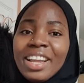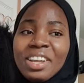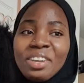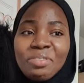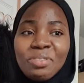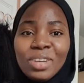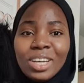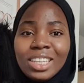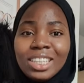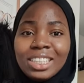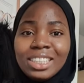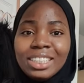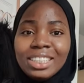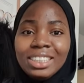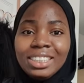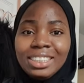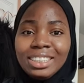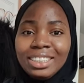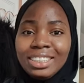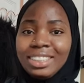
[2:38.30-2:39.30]
you are seeing
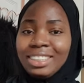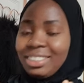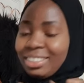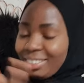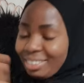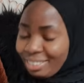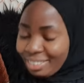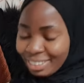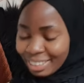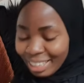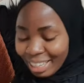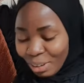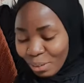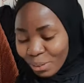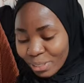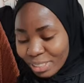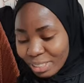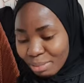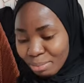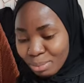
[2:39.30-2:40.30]
this, then I was
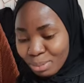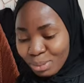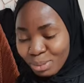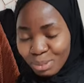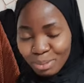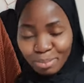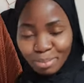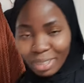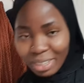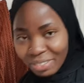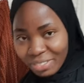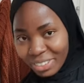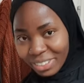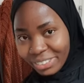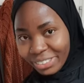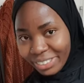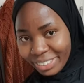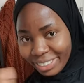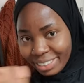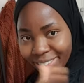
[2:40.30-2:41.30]
able to. But if you're
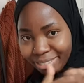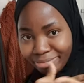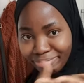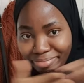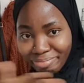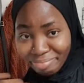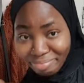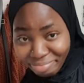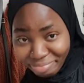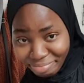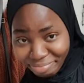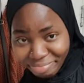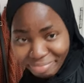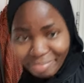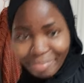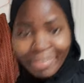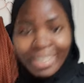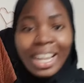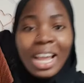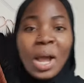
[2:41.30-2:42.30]
not,
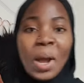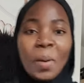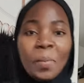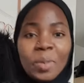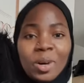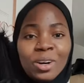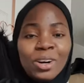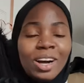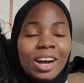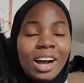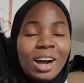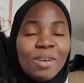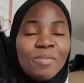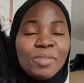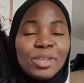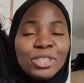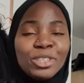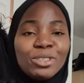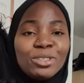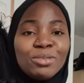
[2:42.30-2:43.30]
well, I'll make
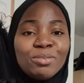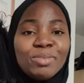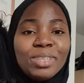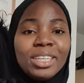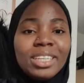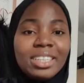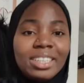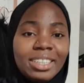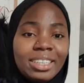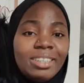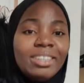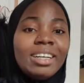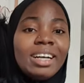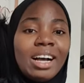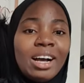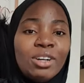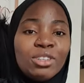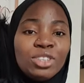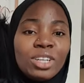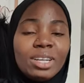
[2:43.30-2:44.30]
sure to make I'll
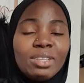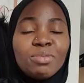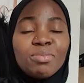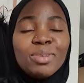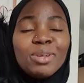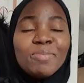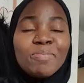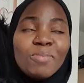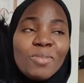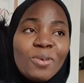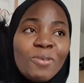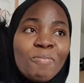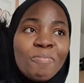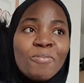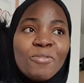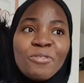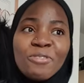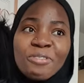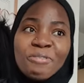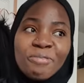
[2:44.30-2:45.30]
try to make more
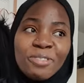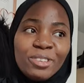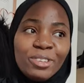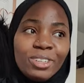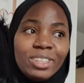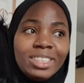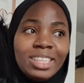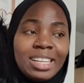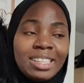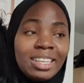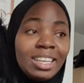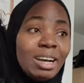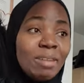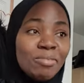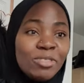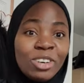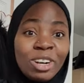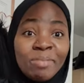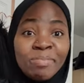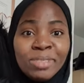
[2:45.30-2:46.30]
moving vlogs. I think I'm
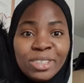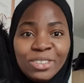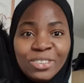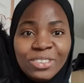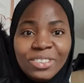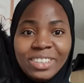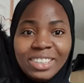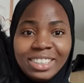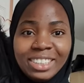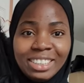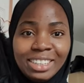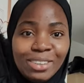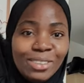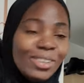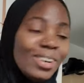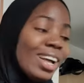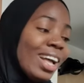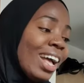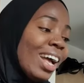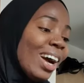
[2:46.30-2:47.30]
rambling already now.
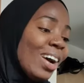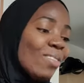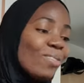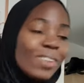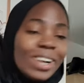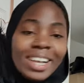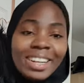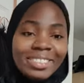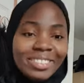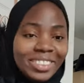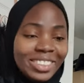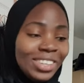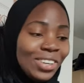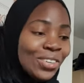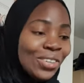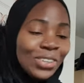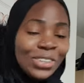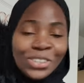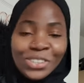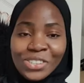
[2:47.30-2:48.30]
But anyways, I'll
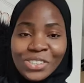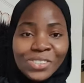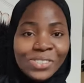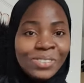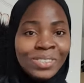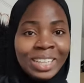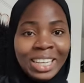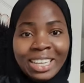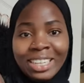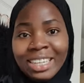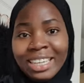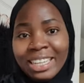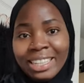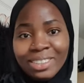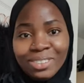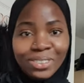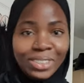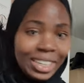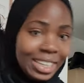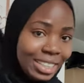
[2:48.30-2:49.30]
just show you when I get
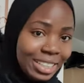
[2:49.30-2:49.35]
other